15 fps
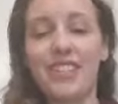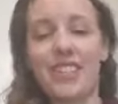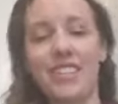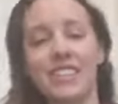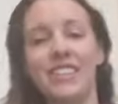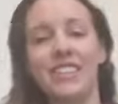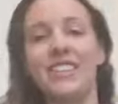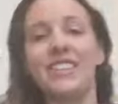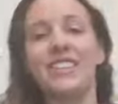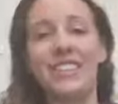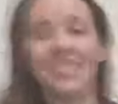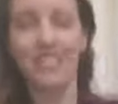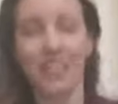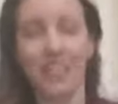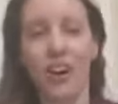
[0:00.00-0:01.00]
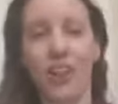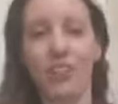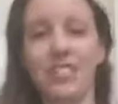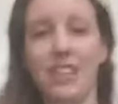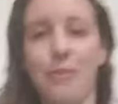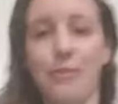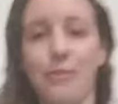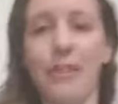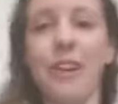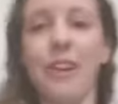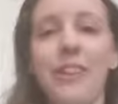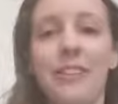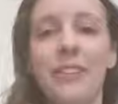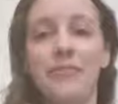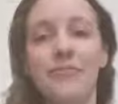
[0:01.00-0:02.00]
this is all
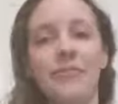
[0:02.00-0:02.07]
temporary.